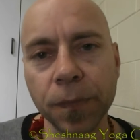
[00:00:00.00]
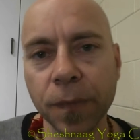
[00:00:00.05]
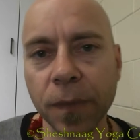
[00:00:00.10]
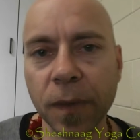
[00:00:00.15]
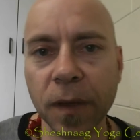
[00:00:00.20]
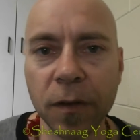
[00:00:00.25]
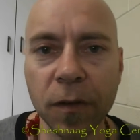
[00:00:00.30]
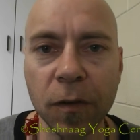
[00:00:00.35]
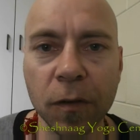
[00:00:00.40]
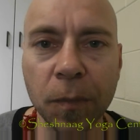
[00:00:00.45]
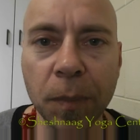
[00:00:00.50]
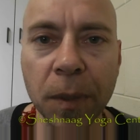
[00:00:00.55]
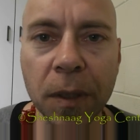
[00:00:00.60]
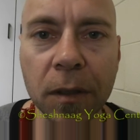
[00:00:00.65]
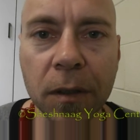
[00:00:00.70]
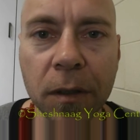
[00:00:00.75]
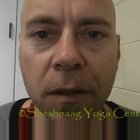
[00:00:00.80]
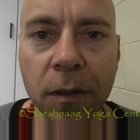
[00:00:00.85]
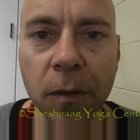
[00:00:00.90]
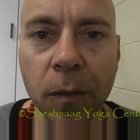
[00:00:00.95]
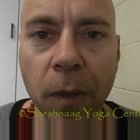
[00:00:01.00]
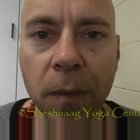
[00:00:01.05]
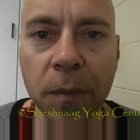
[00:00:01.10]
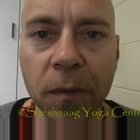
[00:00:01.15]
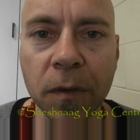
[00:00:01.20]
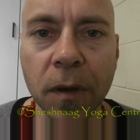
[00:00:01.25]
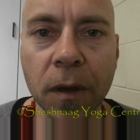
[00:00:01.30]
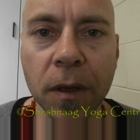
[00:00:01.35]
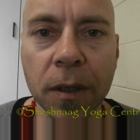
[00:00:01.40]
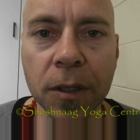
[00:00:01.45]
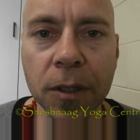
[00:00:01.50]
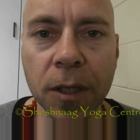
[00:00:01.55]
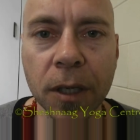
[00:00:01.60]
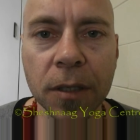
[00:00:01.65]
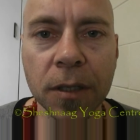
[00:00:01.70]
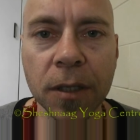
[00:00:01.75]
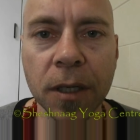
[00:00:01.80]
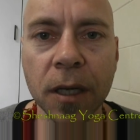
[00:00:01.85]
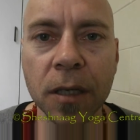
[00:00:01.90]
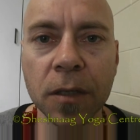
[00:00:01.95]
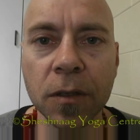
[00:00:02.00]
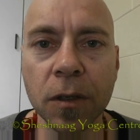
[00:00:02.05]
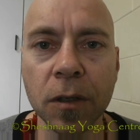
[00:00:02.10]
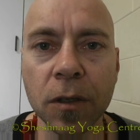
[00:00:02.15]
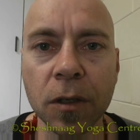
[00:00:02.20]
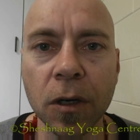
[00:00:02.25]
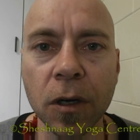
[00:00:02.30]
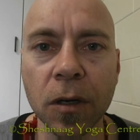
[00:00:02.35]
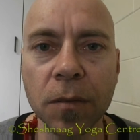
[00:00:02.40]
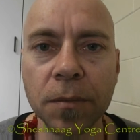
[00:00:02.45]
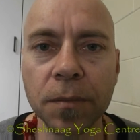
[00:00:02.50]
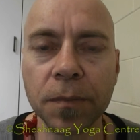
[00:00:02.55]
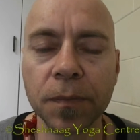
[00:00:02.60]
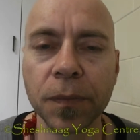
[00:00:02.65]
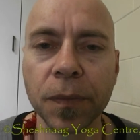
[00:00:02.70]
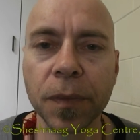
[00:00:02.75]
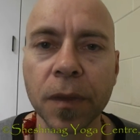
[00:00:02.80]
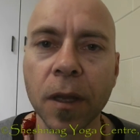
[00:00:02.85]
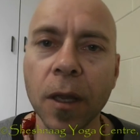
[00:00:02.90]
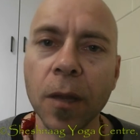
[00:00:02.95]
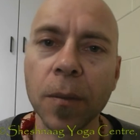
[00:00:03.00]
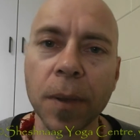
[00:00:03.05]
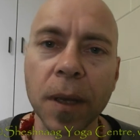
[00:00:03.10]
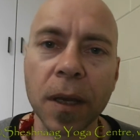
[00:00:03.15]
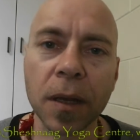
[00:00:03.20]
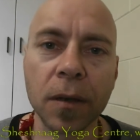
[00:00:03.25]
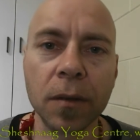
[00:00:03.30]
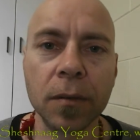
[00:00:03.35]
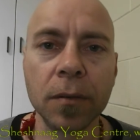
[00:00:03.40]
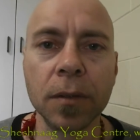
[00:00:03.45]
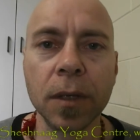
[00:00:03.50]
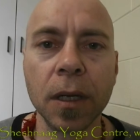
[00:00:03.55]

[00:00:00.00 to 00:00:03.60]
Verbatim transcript: There's a spiel on the website sheshnag.com about